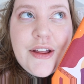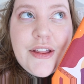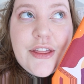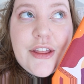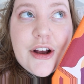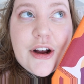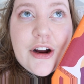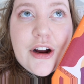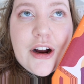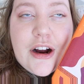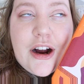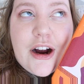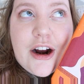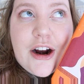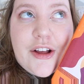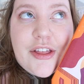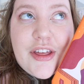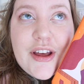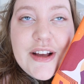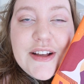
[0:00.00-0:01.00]
There
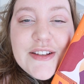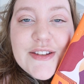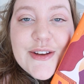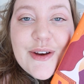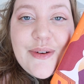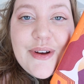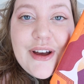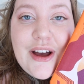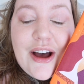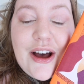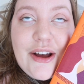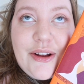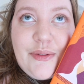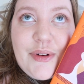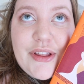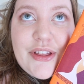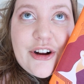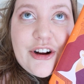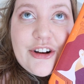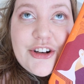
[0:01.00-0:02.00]
are things going on
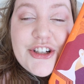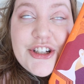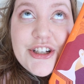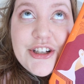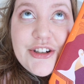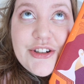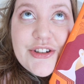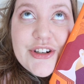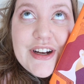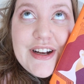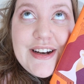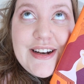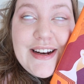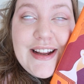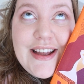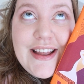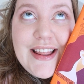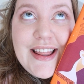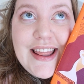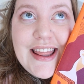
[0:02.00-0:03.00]
with her children
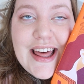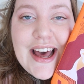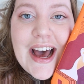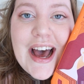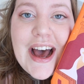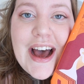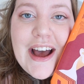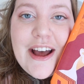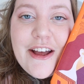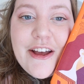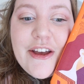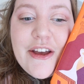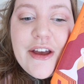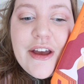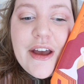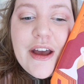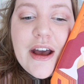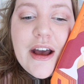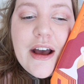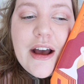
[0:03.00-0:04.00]
that
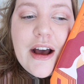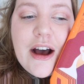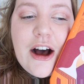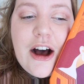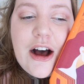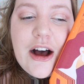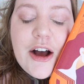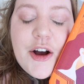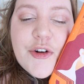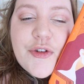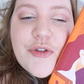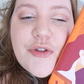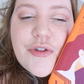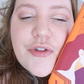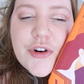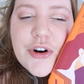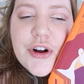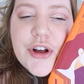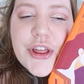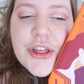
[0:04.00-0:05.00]

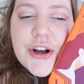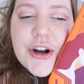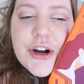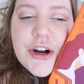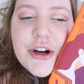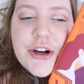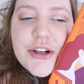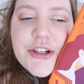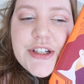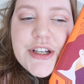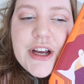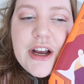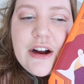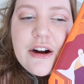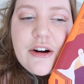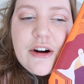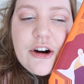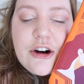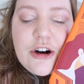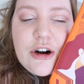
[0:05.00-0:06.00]
further
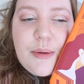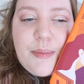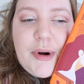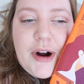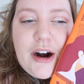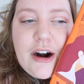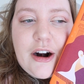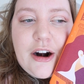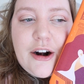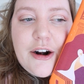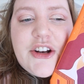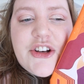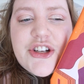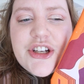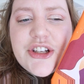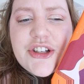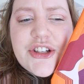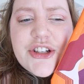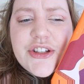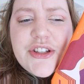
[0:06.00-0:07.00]
tear her apart, and
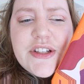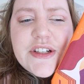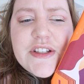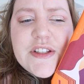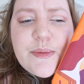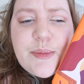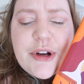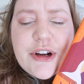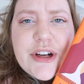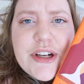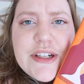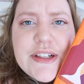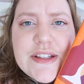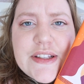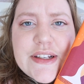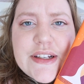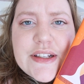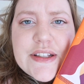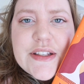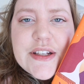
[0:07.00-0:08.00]
she's just
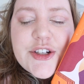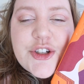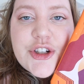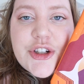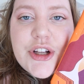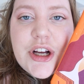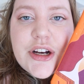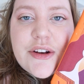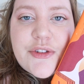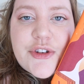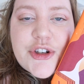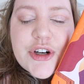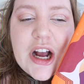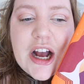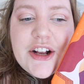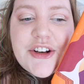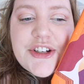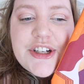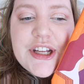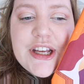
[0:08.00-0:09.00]
experiencing such a lot of
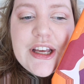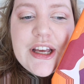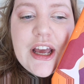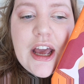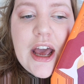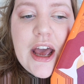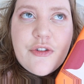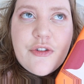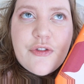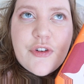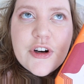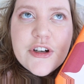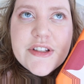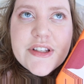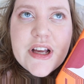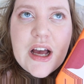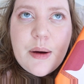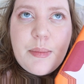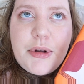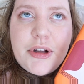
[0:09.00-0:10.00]
tragedy.
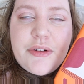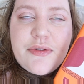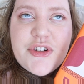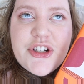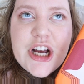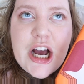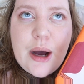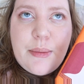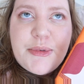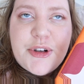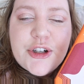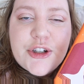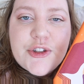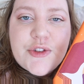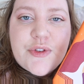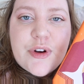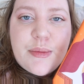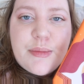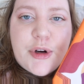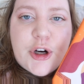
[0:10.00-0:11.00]
first couple of chapters
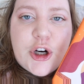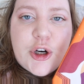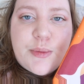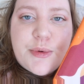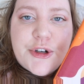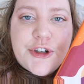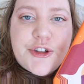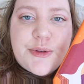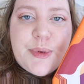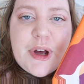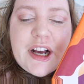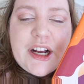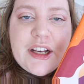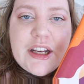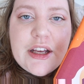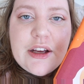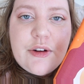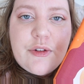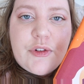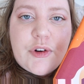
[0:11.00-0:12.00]
from her
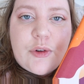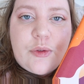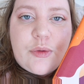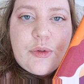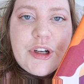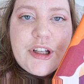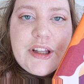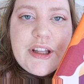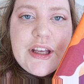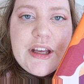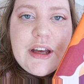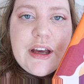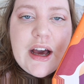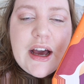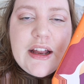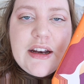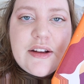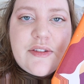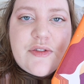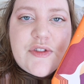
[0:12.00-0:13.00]
perspective really
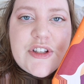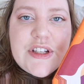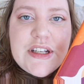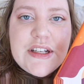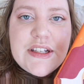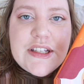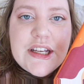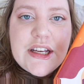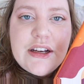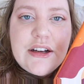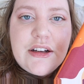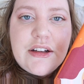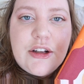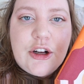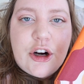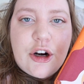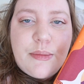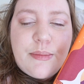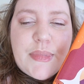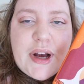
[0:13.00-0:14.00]
kind of detail
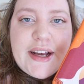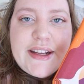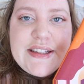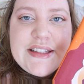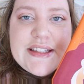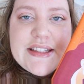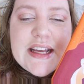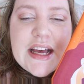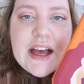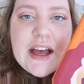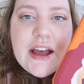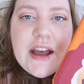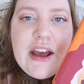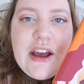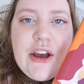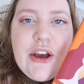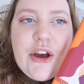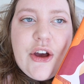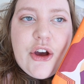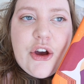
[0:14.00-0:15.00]
her mindset
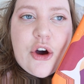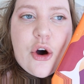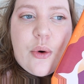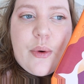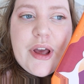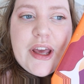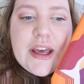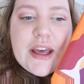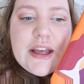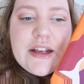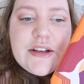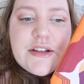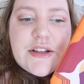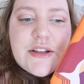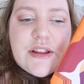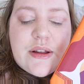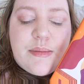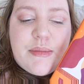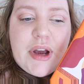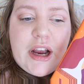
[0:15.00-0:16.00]
going into
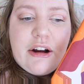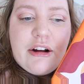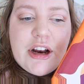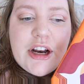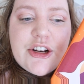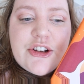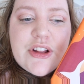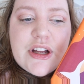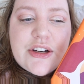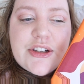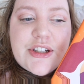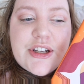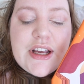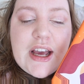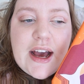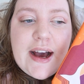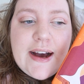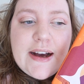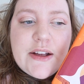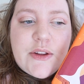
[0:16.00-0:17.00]
the marriage that she
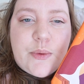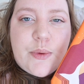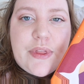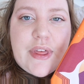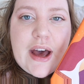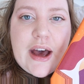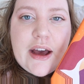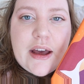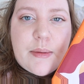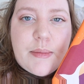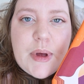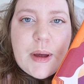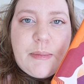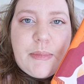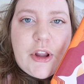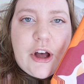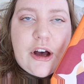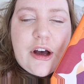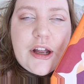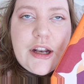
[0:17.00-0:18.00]
has with
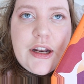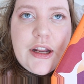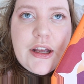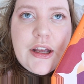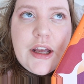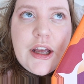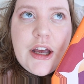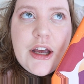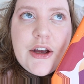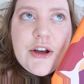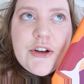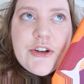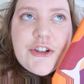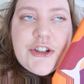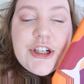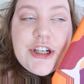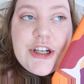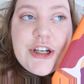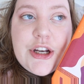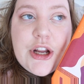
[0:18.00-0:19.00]
Agamemnon.
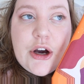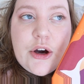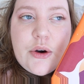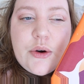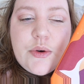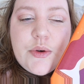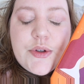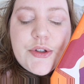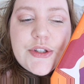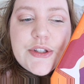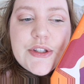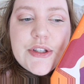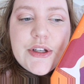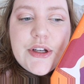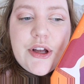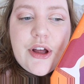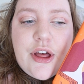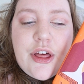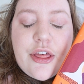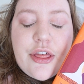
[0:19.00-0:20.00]
She knows
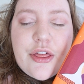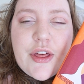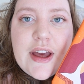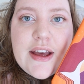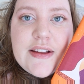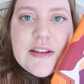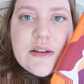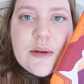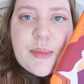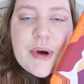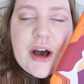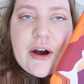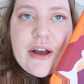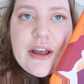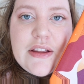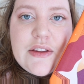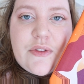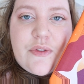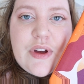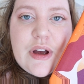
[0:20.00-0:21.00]
things about
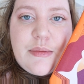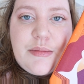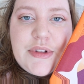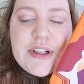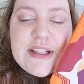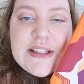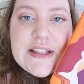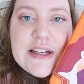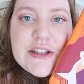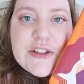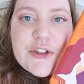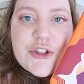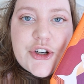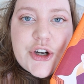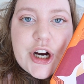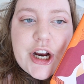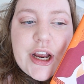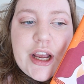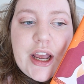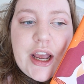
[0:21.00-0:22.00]
his family's
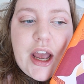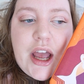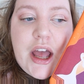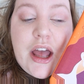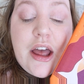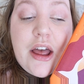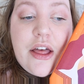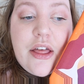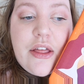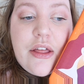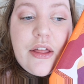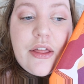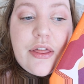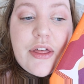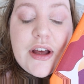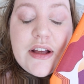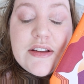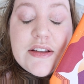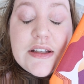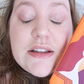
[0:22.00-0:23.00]
history,
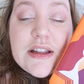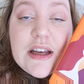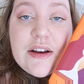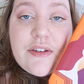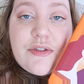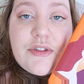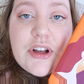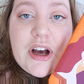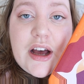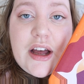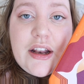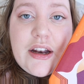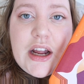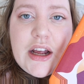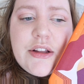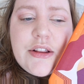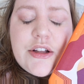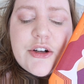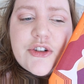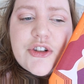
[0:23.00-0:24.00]
things that they have done.
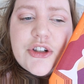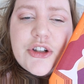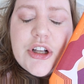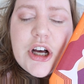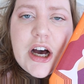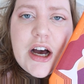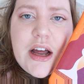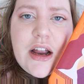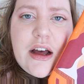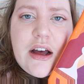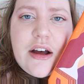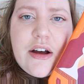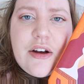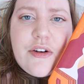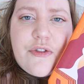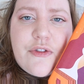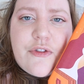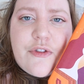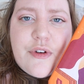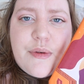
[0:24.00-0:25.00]
There's a lot
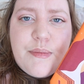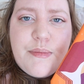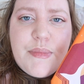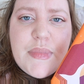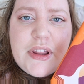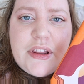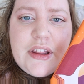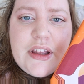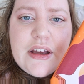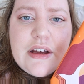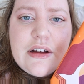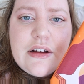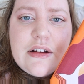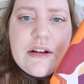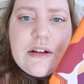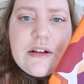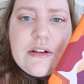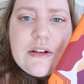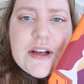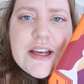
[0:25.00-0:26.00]
of
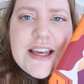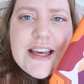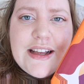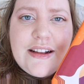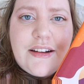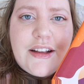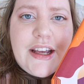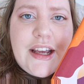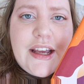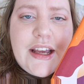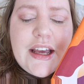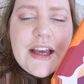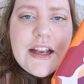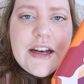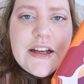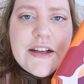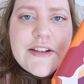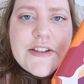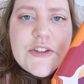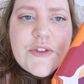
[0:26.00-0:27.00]
familial killing
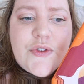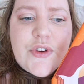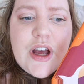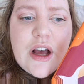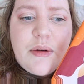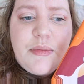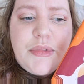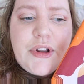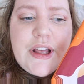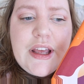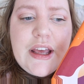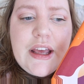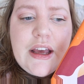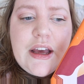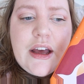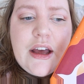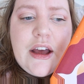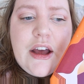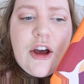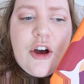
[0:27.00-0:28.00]
in his
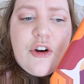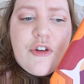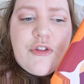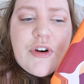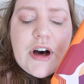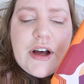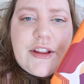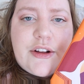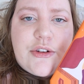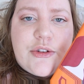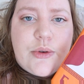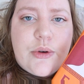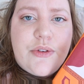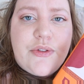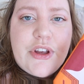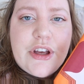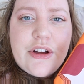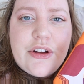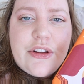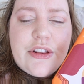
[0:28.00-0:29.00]
family, fathers who
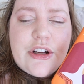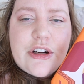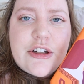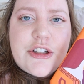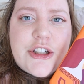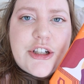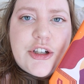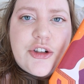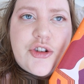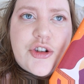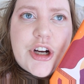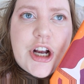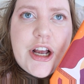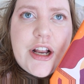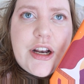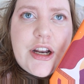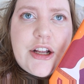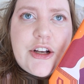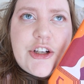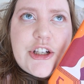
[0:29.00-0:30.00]
have killed their
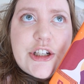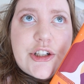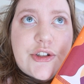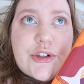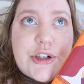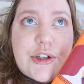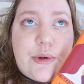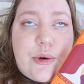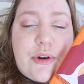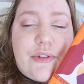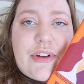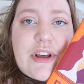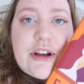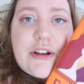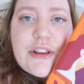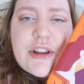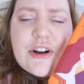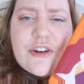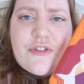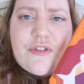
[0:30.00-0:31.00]
children, children who have
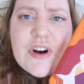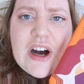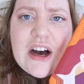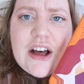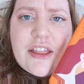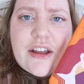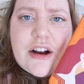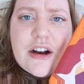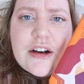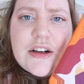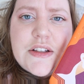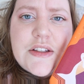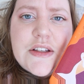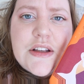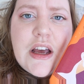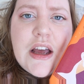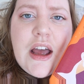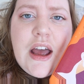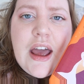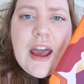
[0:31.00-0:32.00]
killed their fathers,
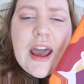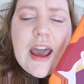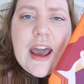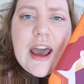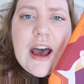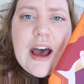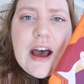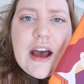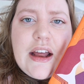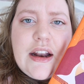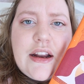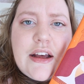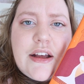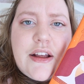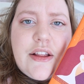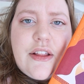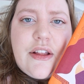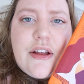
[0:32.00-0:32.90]
and